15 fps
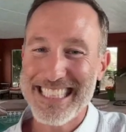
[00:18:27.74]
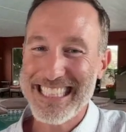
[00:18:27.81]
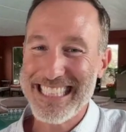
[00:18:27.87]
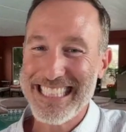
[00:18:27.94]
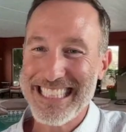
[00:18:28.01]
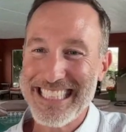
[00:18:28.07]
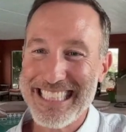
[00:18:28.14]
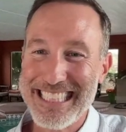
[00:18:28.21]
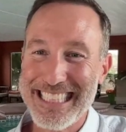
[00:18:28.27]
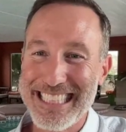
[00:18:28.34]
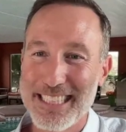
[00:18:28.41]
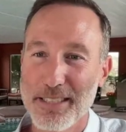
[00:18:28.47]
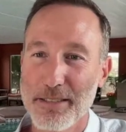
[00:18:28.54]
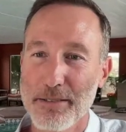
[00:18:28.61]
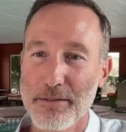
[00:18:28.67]

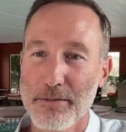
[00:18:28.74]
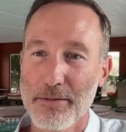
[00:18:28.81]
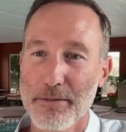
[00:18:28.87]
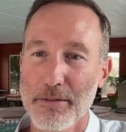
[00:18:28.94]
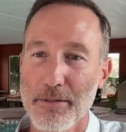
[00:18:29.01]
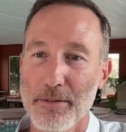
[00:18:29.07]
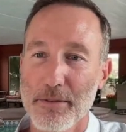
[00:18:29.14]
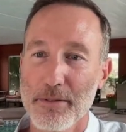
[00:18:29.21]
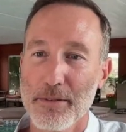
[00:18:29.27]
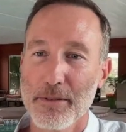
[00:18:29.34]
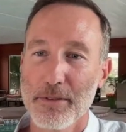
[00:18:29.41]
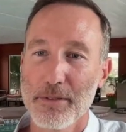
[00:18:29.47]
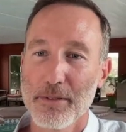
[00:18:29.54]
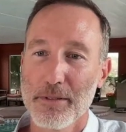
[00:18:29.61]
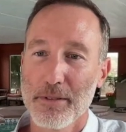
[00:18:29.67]

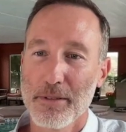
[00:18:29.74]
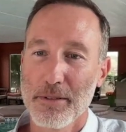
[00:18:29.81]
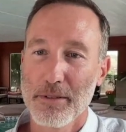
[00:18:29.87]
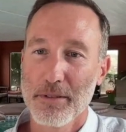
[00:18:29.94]
(silence)